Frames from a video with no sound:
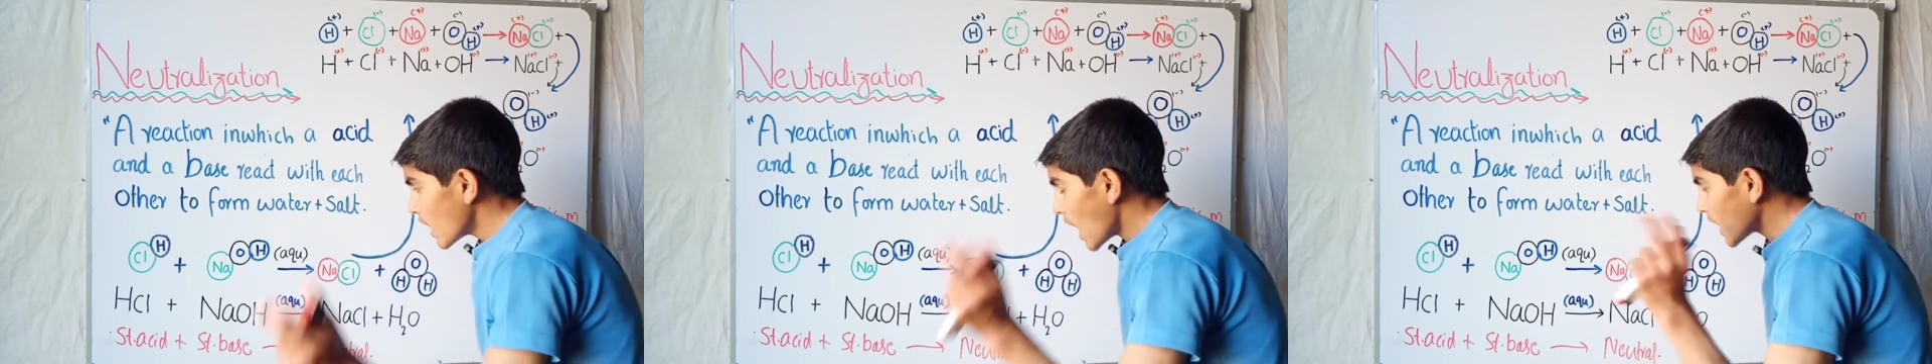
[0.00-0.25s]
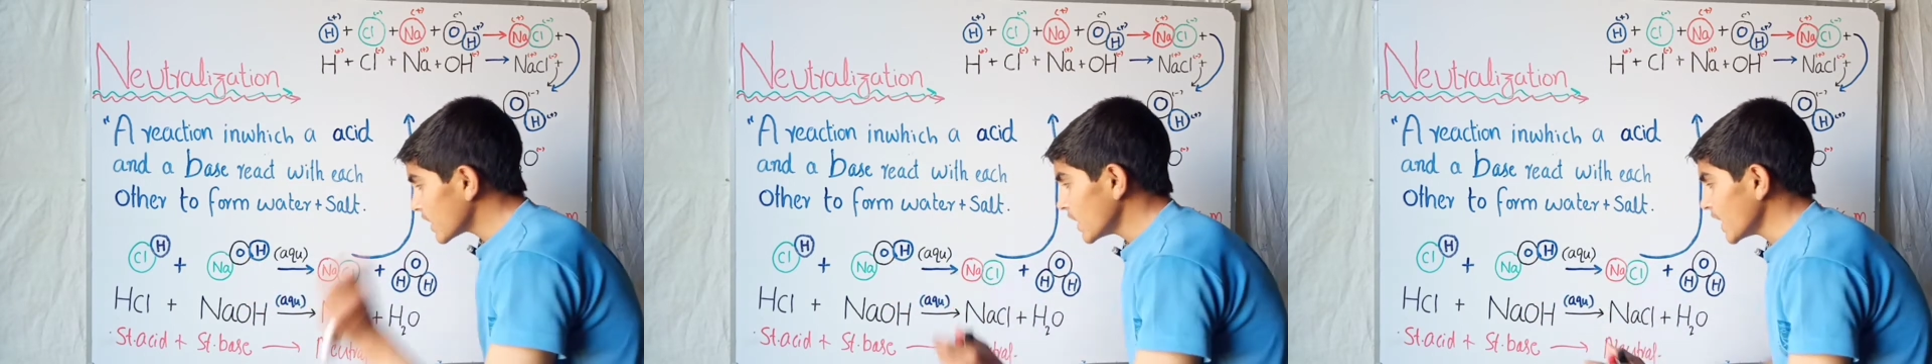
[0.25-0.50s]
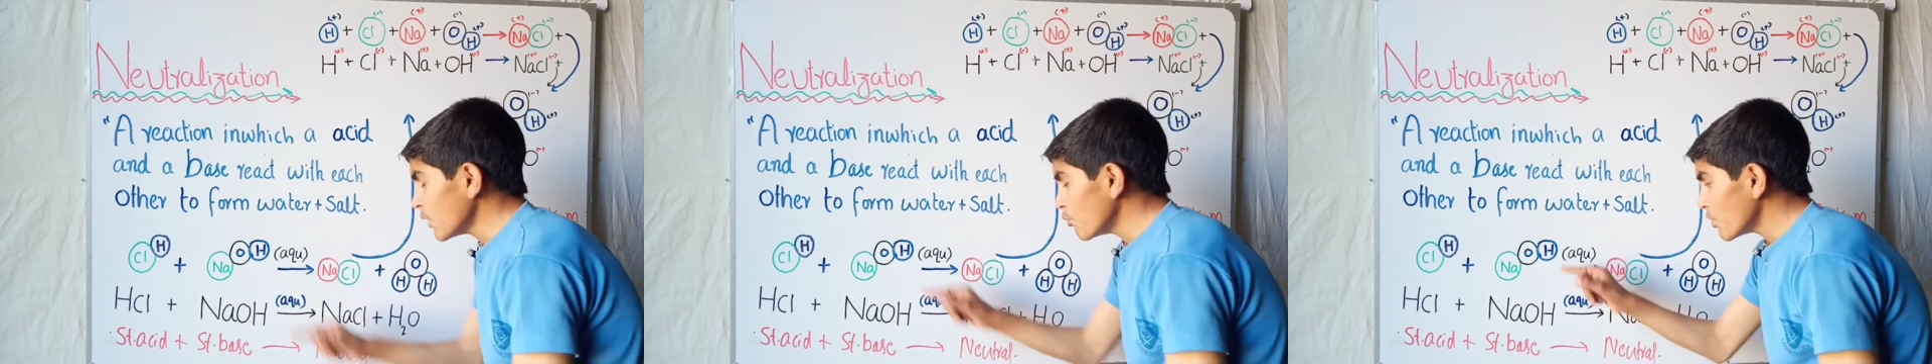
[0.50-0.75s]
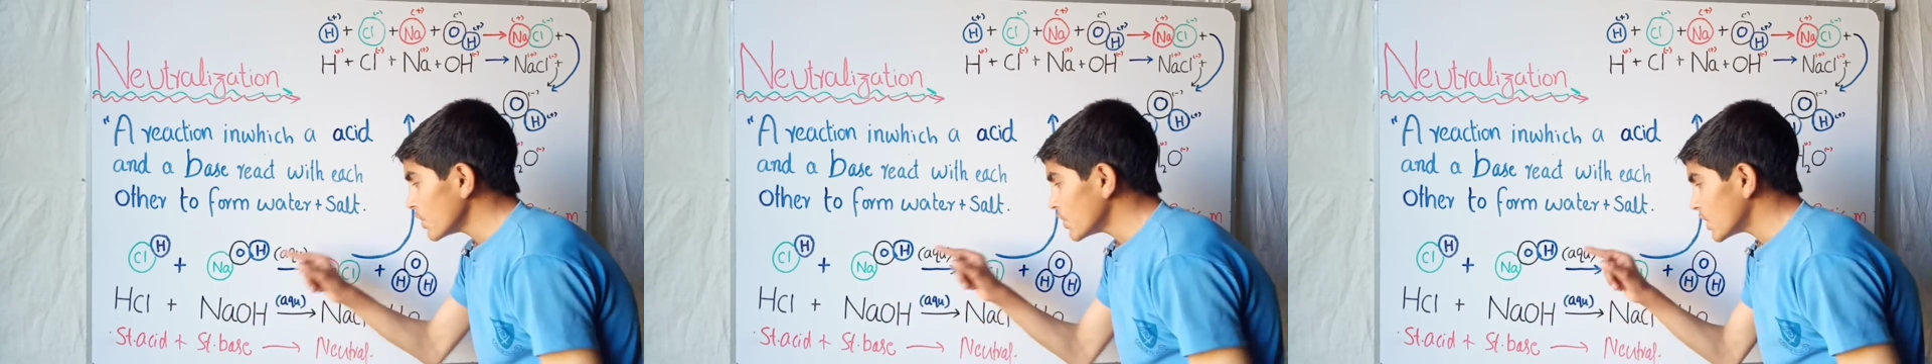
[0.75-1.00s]
again
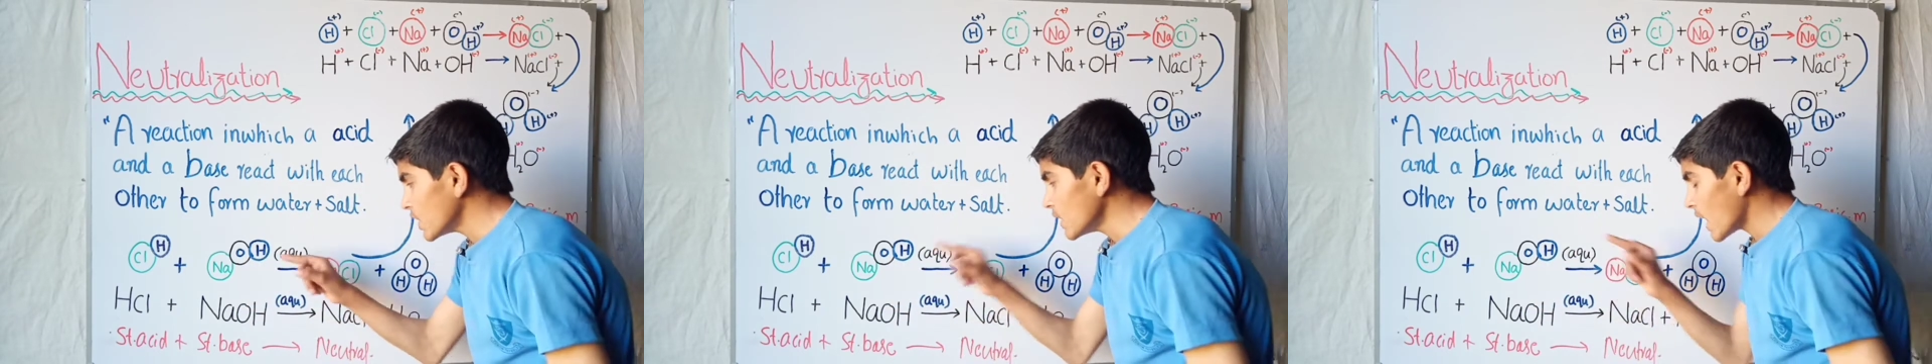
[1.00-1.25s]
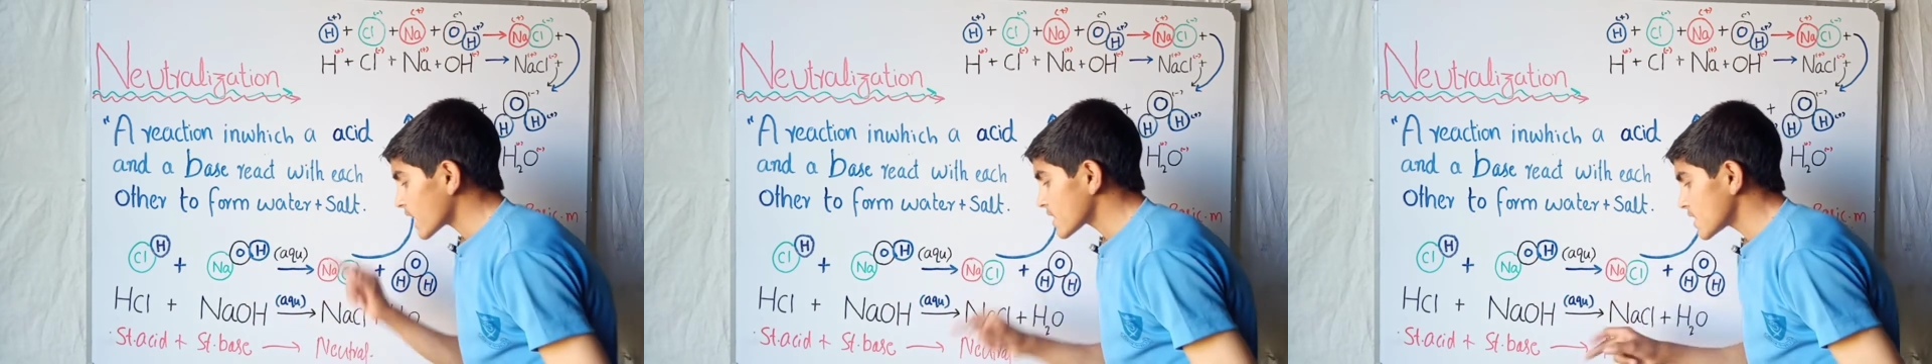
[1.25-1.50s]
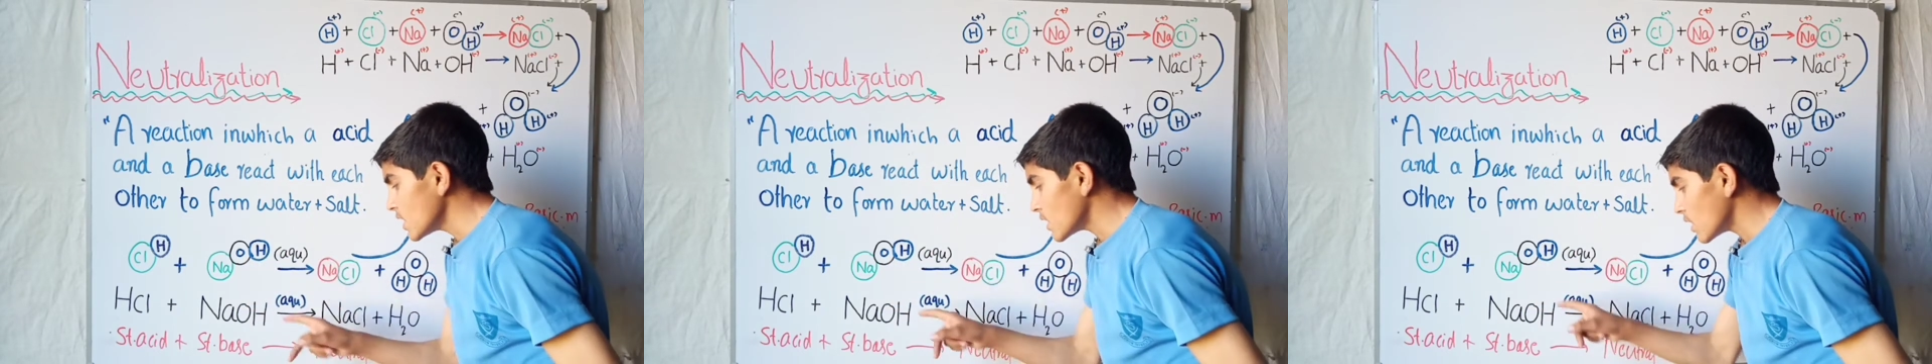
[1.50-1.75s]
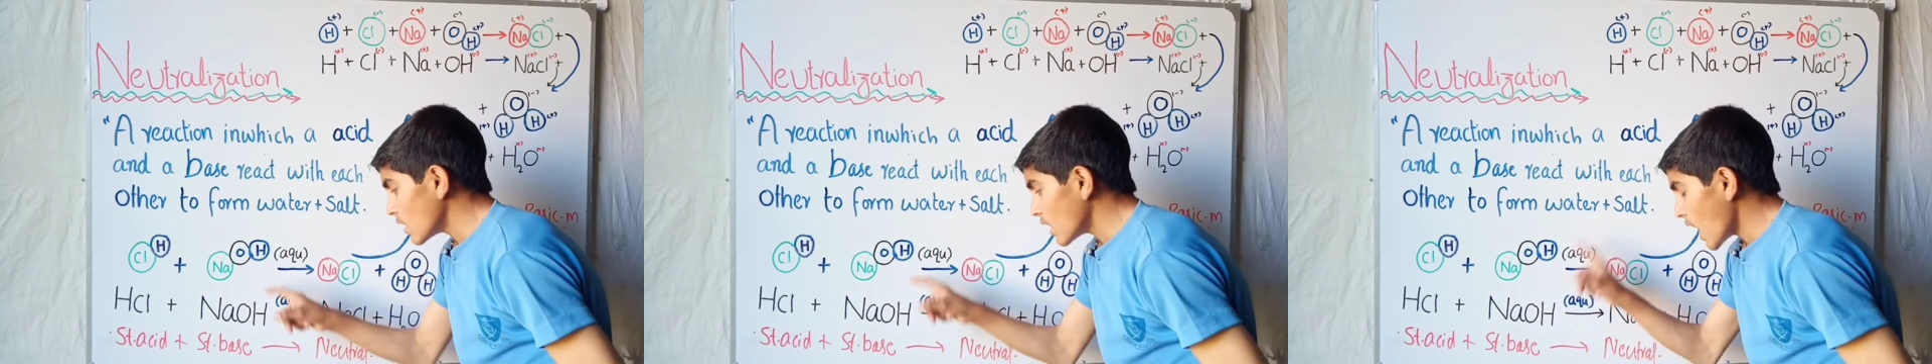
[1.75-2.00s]
with the
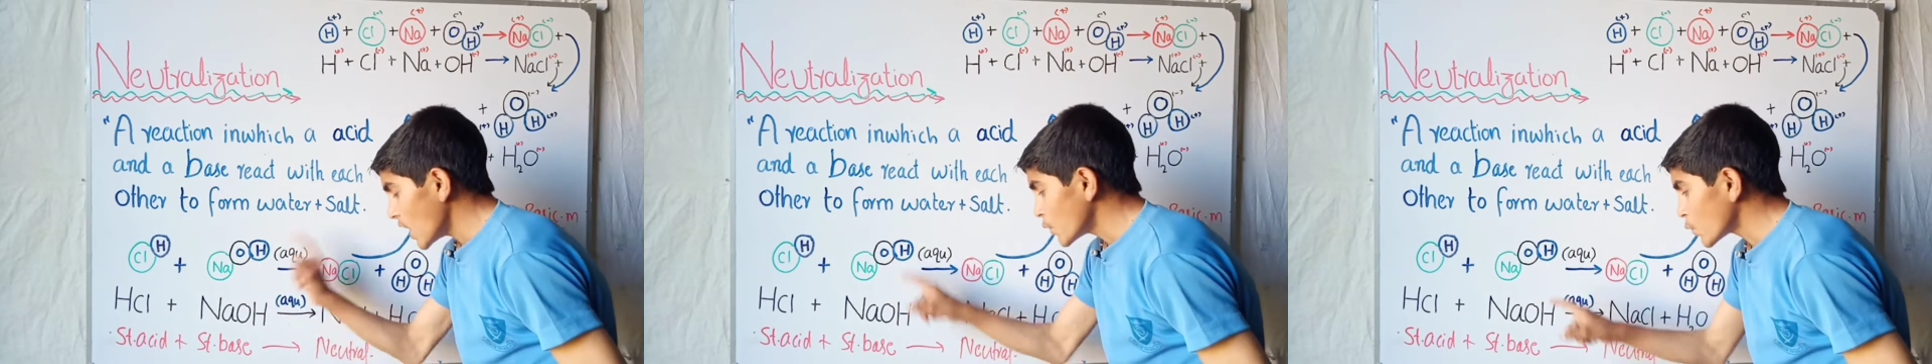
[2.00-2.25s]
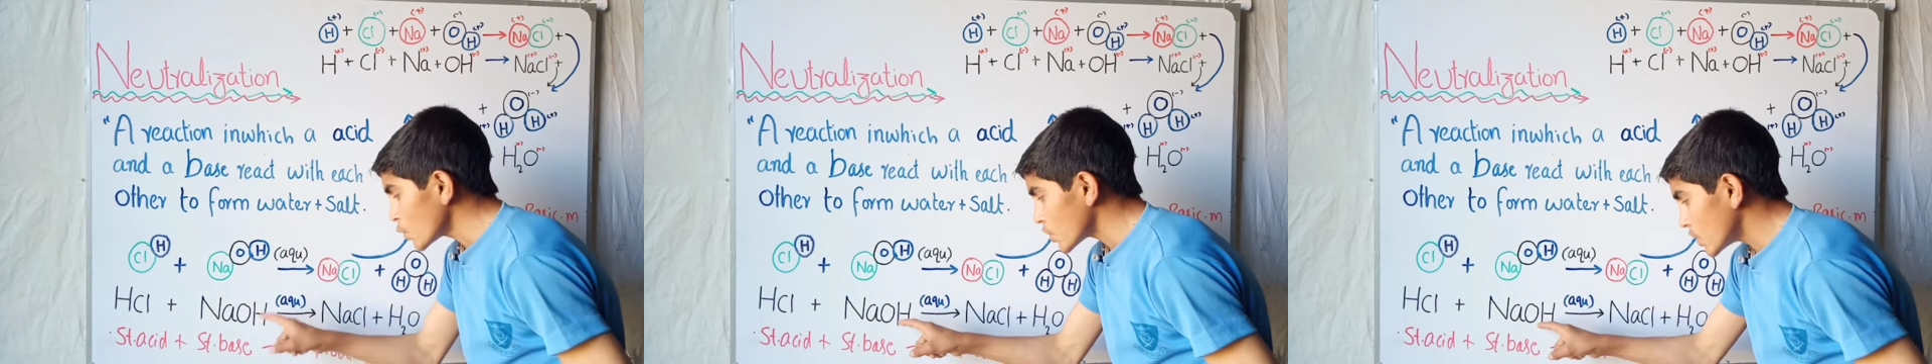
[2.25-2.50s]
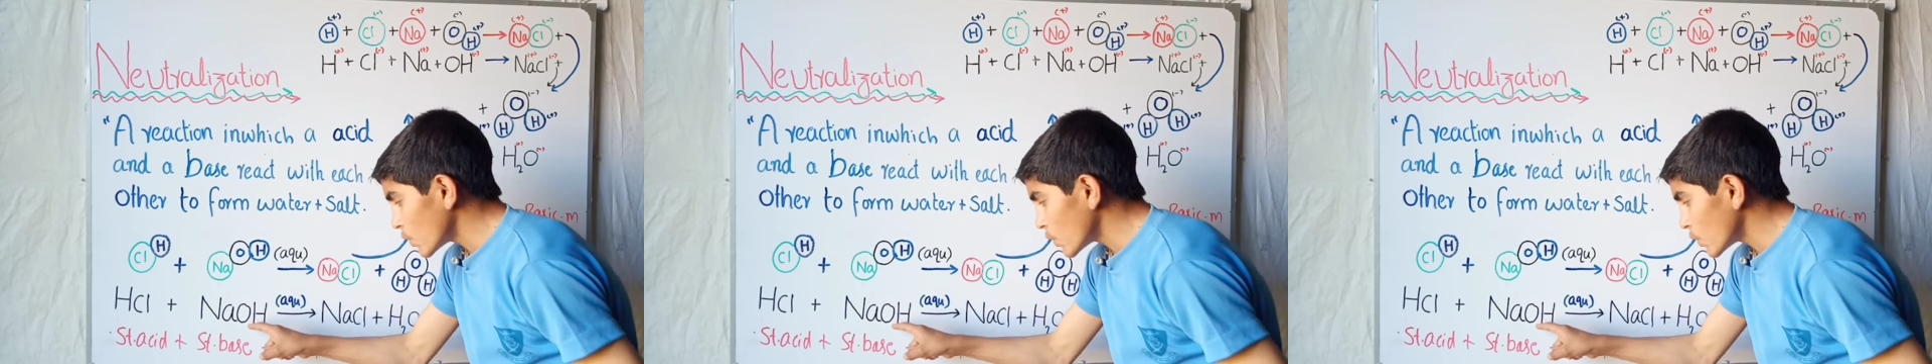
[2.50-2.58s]
hydrogen.